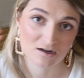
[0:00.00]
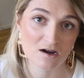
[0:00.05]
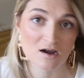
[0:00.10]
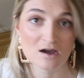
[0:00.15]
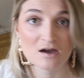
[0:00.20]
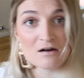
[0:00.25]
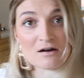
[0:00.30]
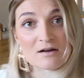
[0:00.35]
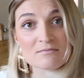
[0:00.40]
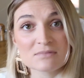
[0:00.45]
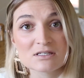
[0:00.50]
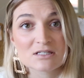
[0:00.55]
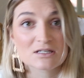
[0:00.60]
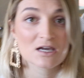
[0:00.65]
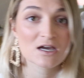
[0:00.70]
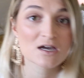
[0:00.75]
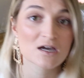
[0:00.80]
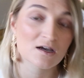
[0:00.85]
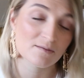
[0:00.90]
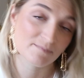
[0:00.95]
no, I'm
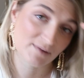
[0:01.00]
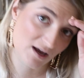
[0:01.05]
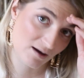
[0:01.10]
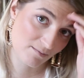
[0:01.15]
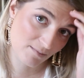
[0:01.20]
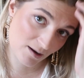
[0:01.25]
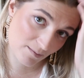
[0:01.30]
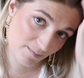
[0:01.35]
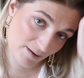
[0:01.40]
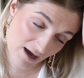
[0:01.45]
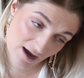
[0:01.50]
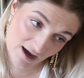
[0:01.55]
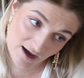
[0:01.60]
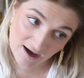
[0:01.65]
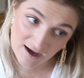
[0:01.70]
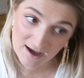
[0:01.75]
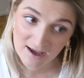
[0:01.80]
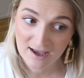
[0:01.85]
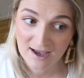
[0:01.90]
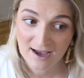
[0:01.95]
scared, blah, blah,
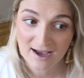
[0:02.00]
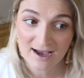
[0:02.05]
blah.